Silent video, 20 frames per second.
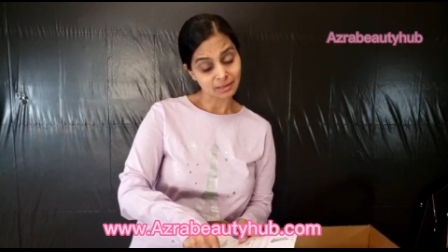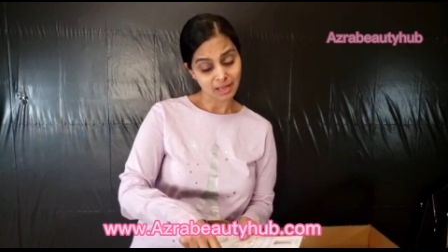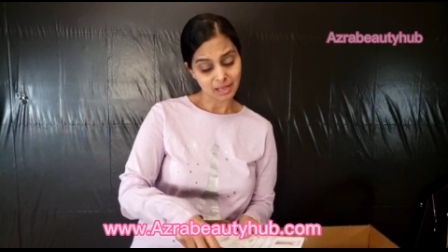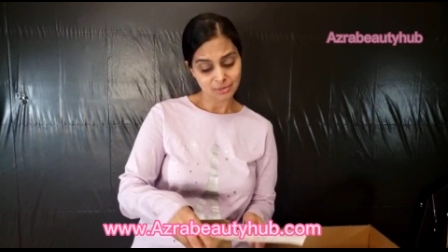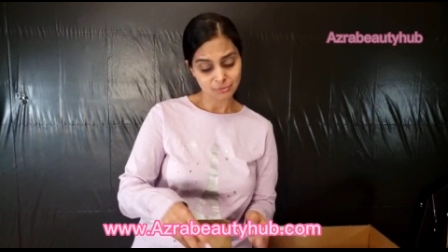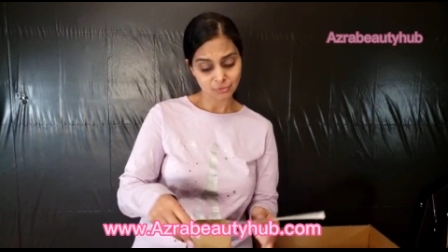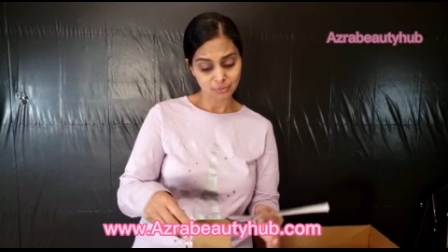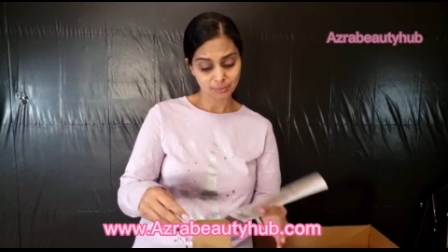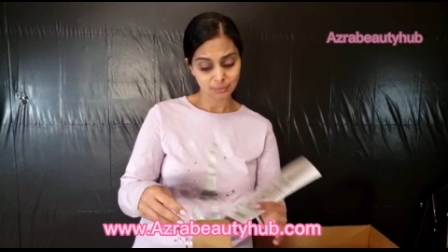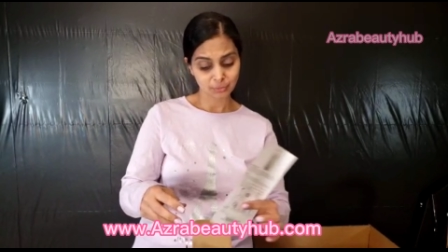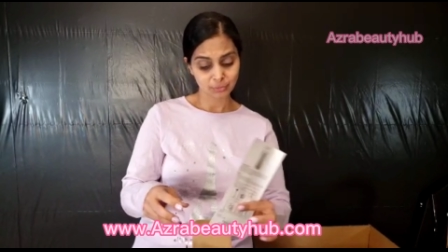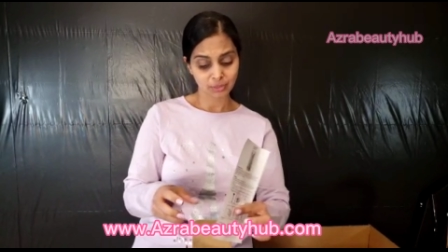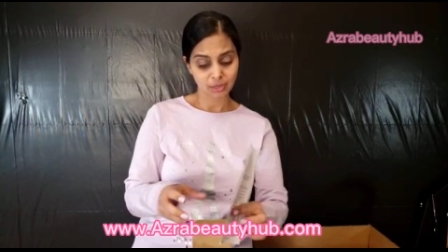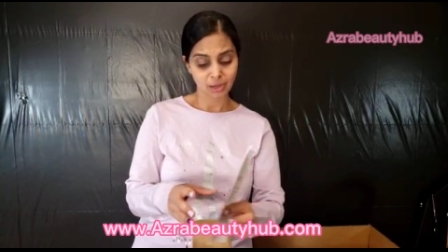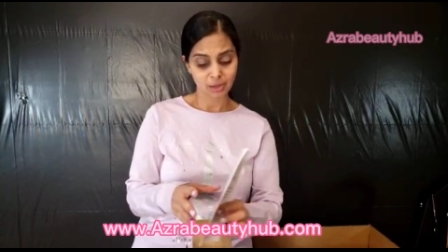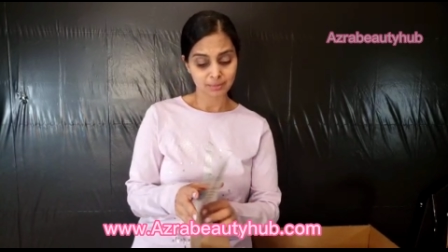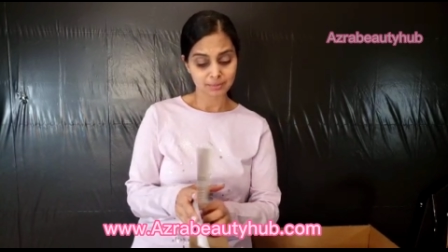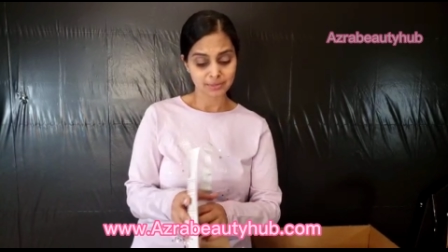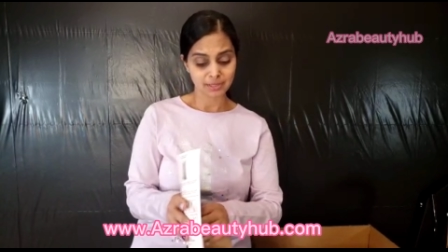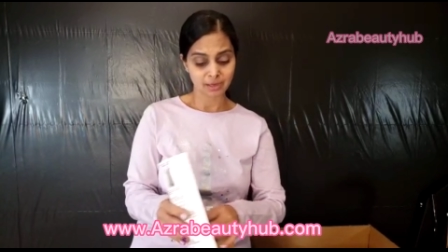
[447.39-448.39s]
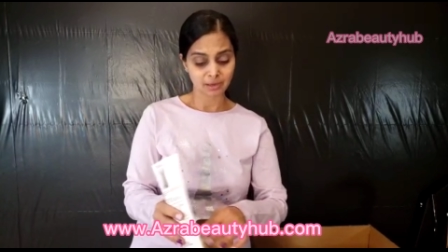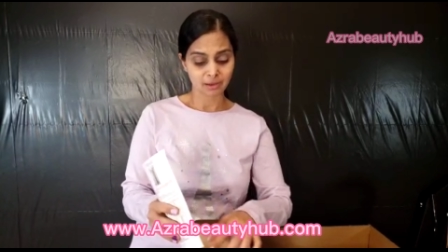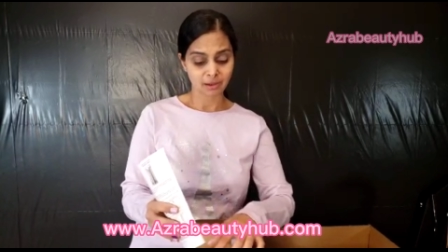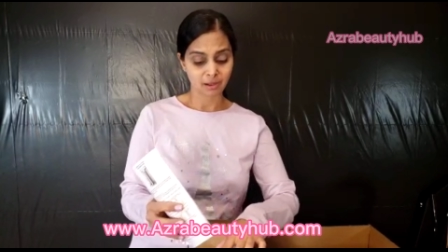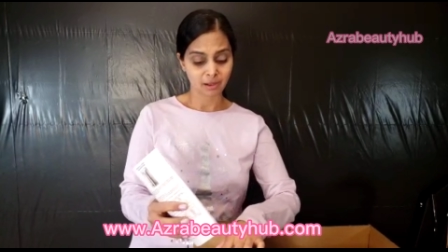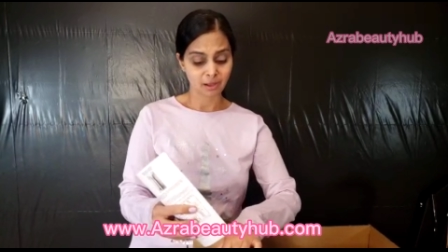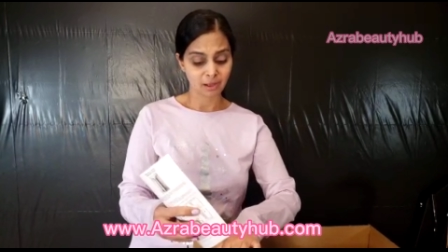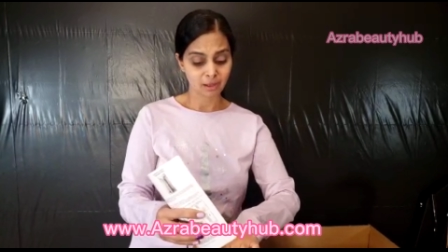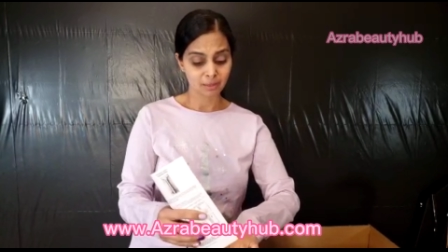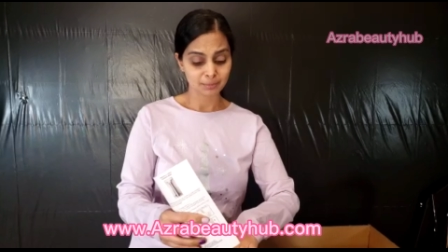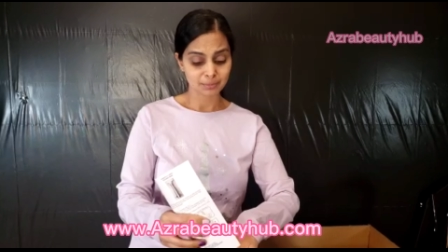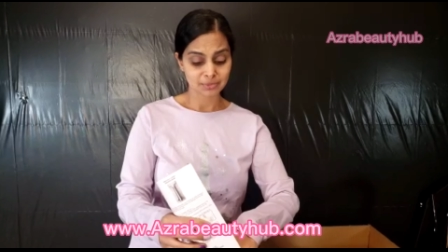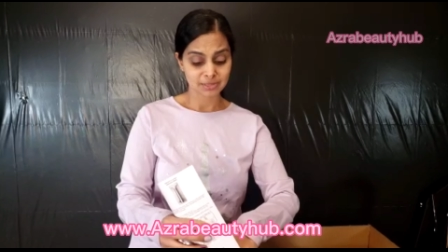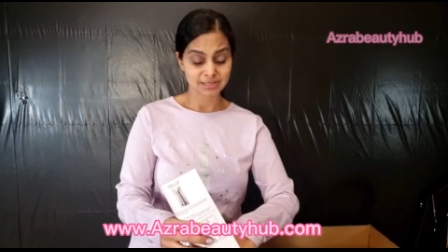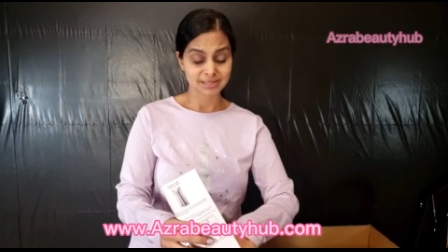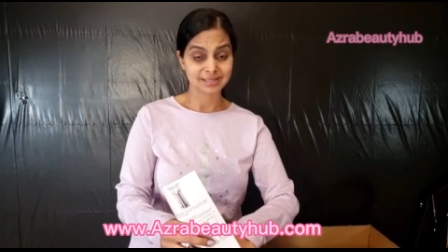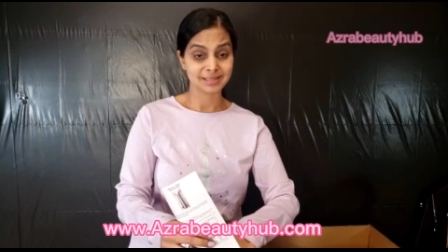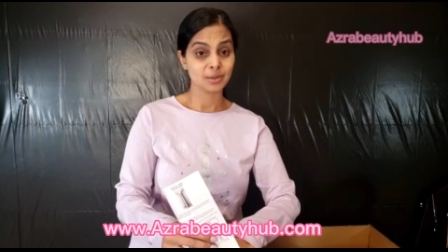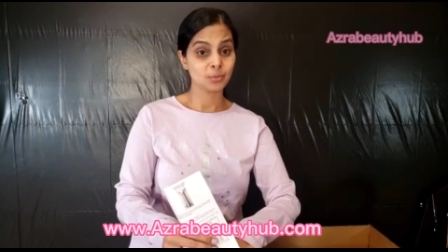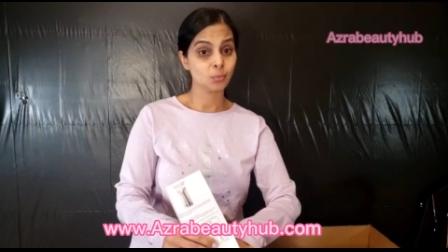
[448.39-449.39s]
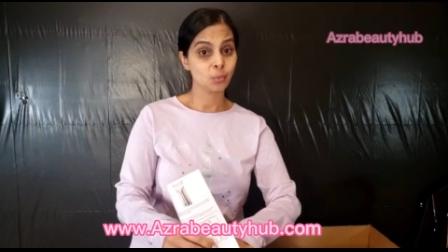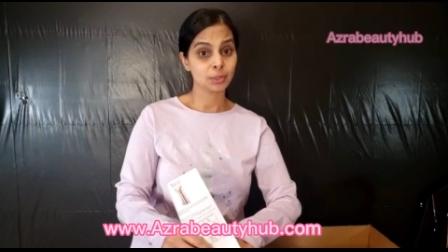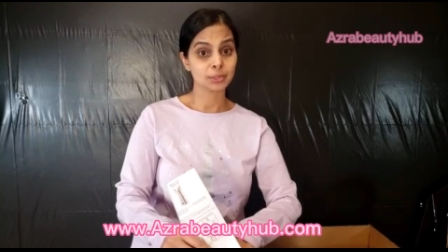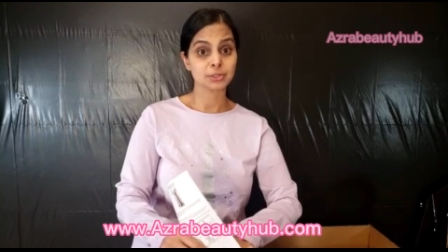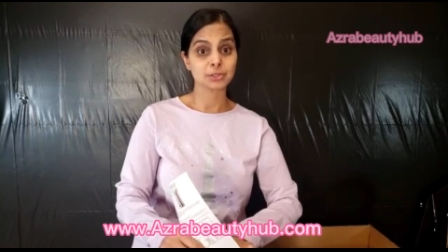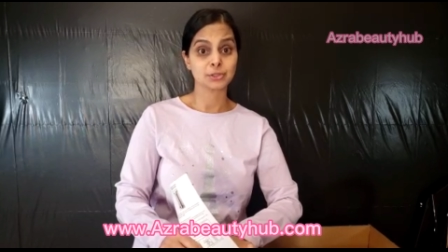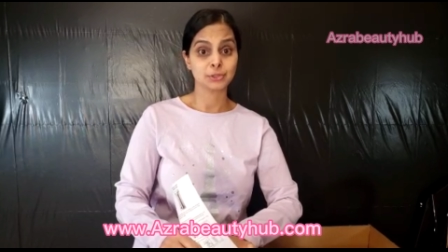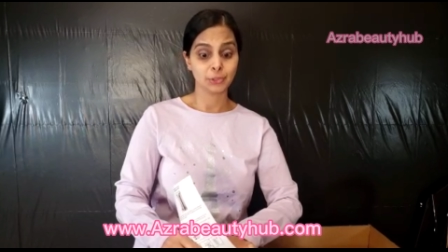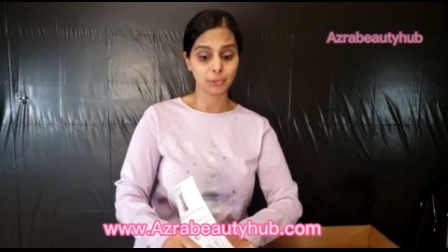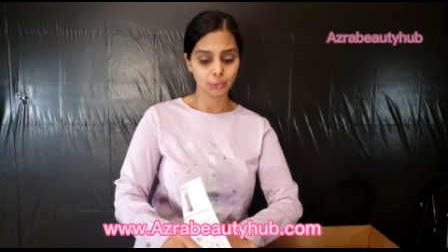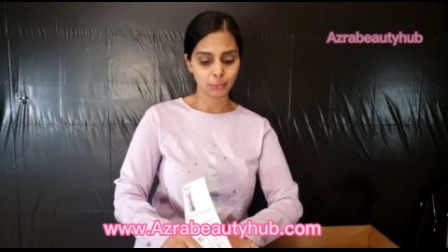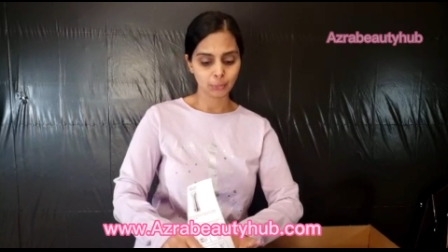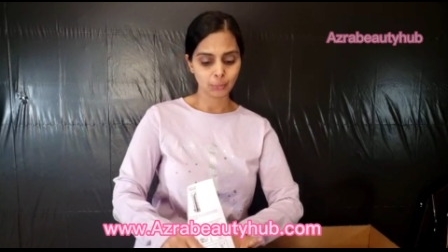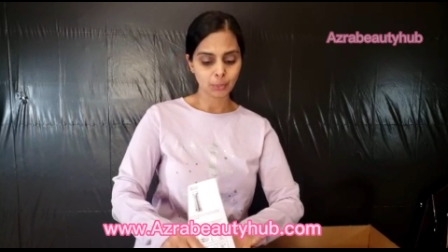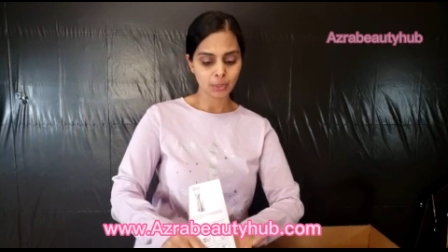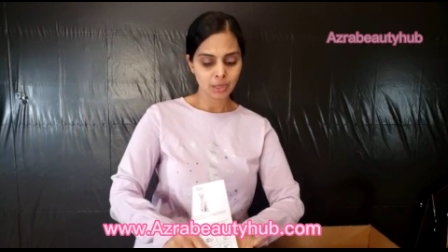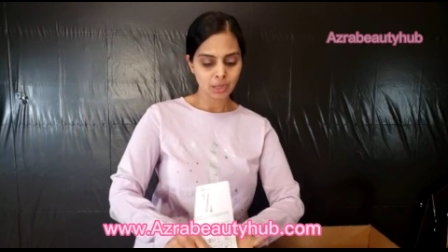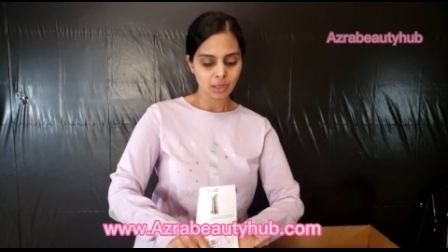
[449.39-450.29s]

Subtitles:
AzraBeautyHub.com, to see what's new.